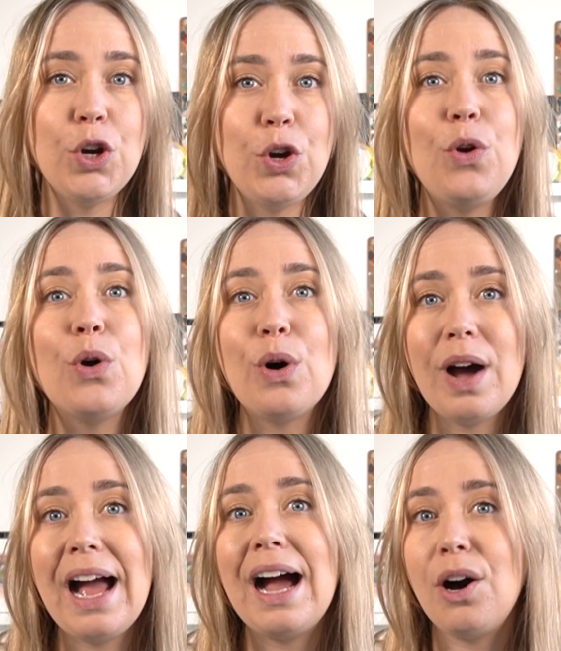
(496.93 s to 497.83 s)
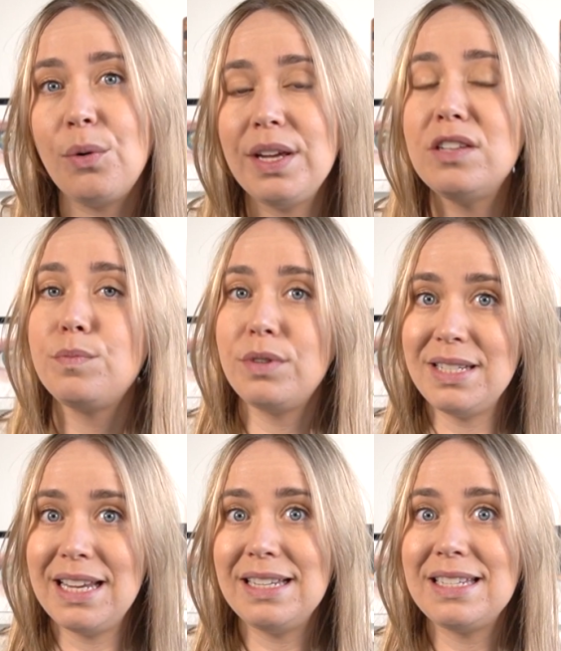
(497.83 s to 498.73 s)
not how it is
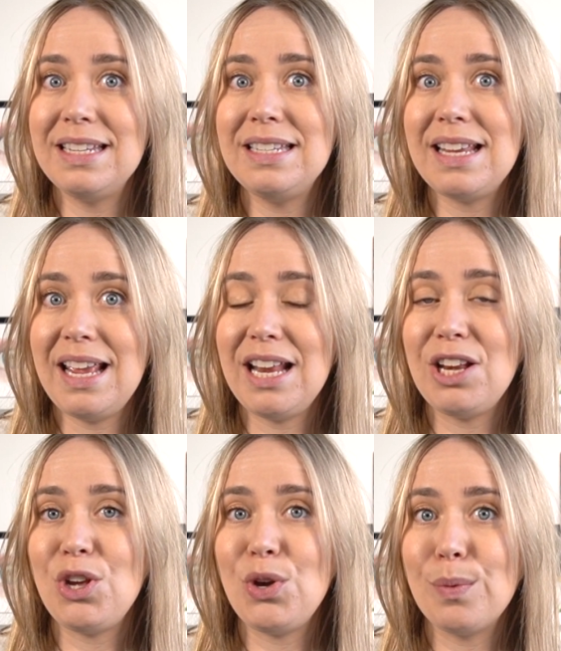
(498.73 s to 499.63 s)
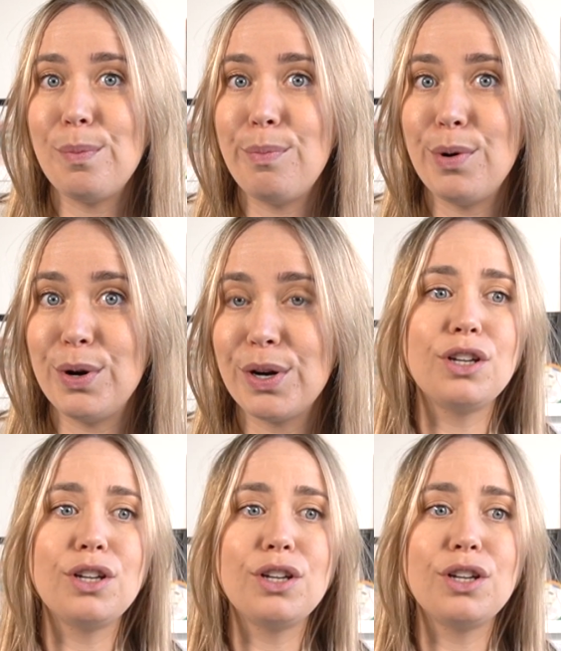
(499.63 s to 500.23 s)
presented in your book.